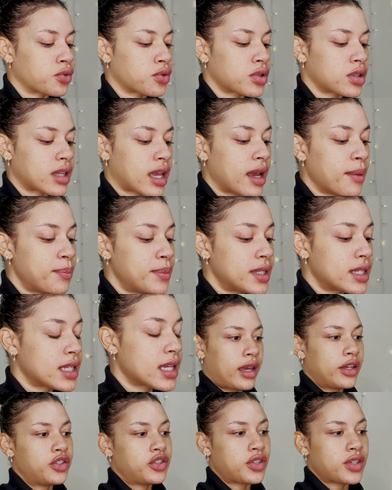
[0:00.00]
steps
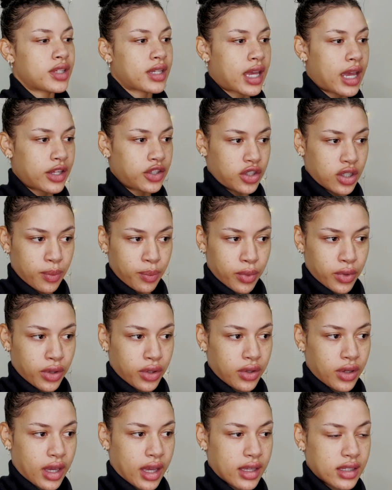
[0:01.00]
and just catch up with
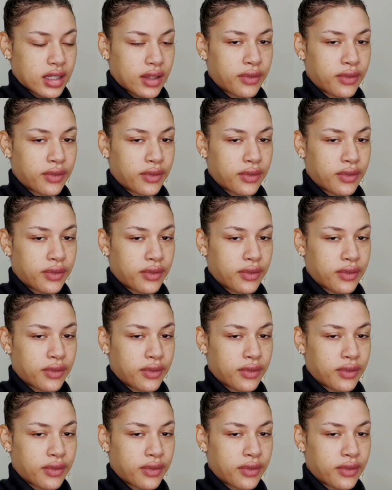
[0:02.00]
you guys.